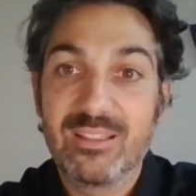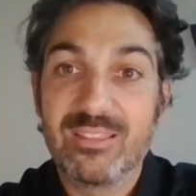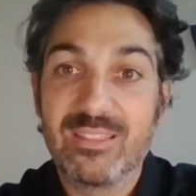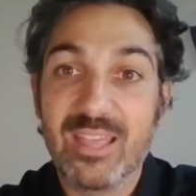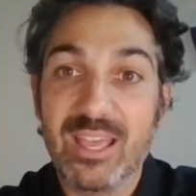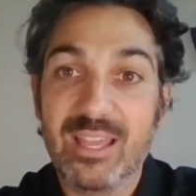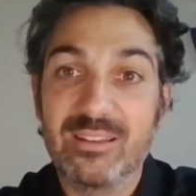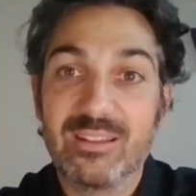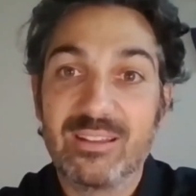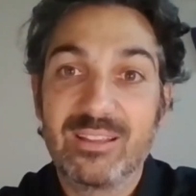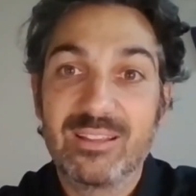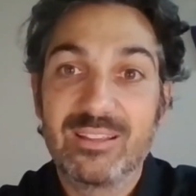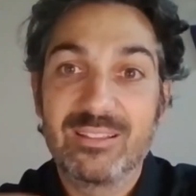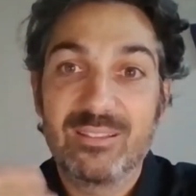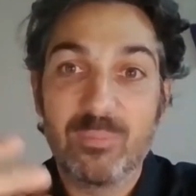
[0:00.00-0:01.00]
that
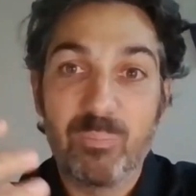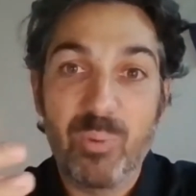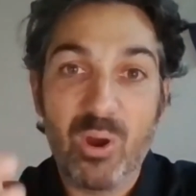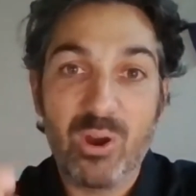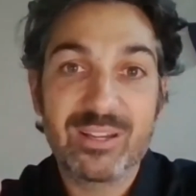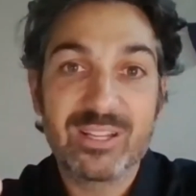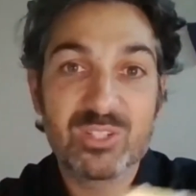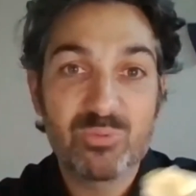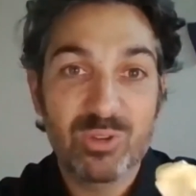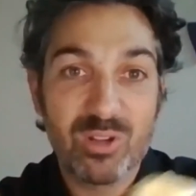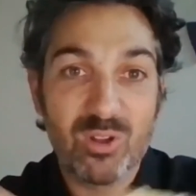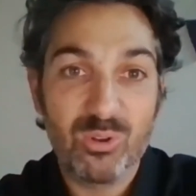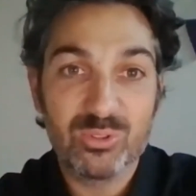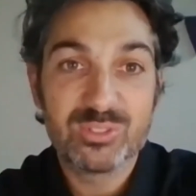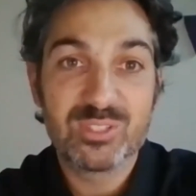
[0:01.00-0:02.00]
the bark is what
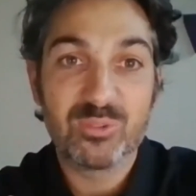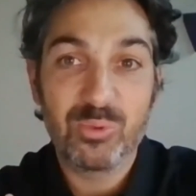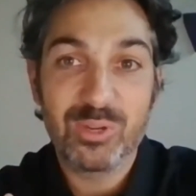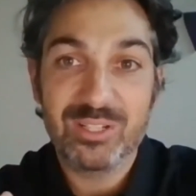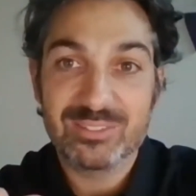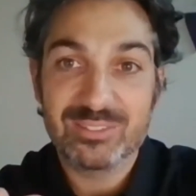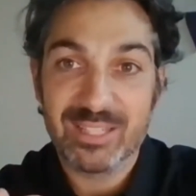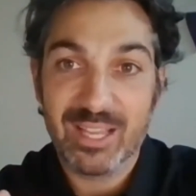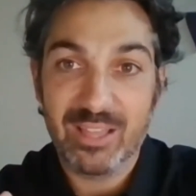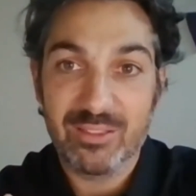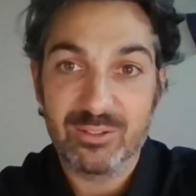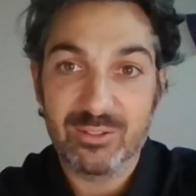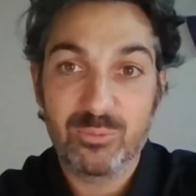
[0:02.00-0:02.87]
holds the wheel together.